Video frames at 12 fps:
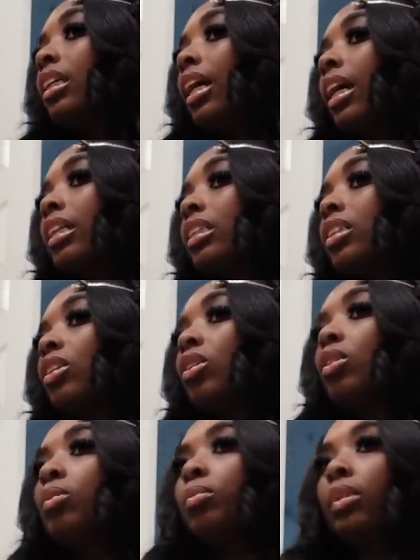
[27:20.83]
that has to
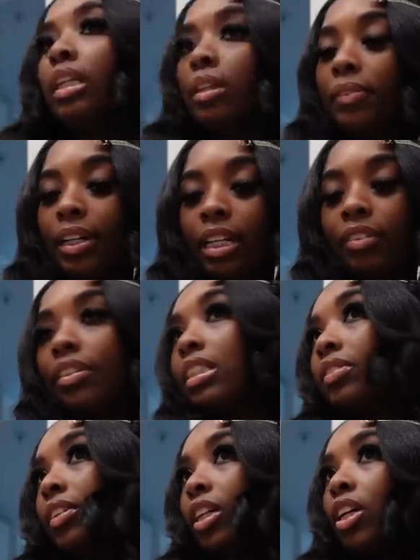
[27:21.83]
go in the beginning of
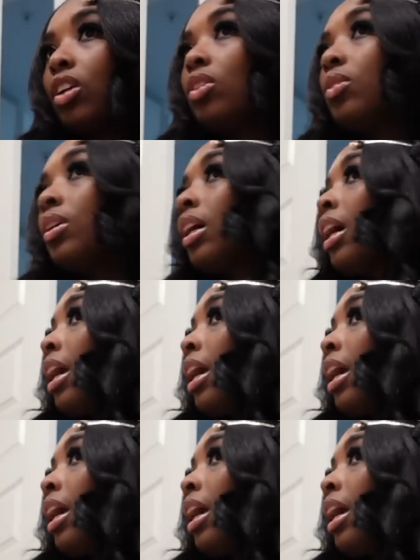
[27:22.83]
this video.